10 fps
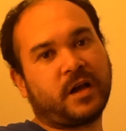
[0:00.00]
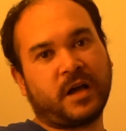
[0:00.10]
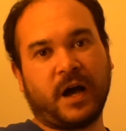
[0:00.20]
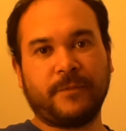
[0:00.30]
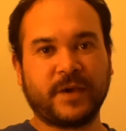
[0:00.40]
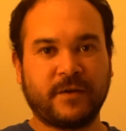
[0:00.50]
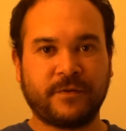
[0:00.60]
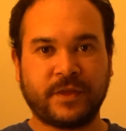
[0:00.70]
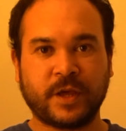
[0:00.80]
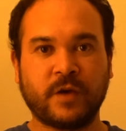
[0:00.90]
copy
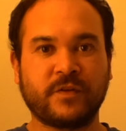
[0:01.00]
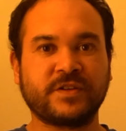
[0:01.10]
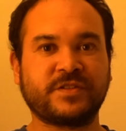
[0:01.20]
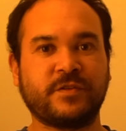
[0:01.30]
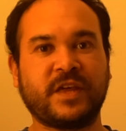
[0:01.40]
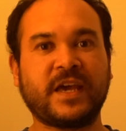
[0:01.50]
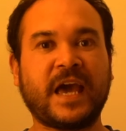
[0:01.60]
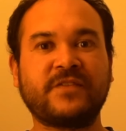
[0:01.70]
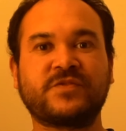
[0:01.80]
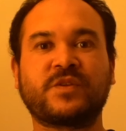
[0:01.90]
everything over. So they
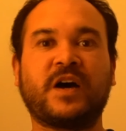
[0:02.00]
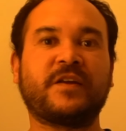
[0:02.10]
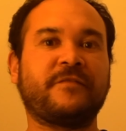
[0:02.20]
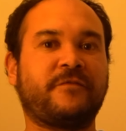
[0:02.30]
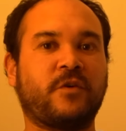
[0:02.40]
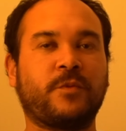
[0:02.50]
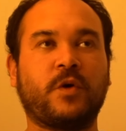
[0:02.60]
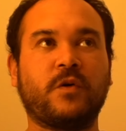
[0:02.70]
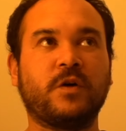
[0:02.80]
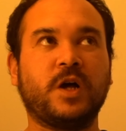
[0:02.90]
have some kind of
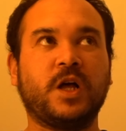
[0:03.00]
informal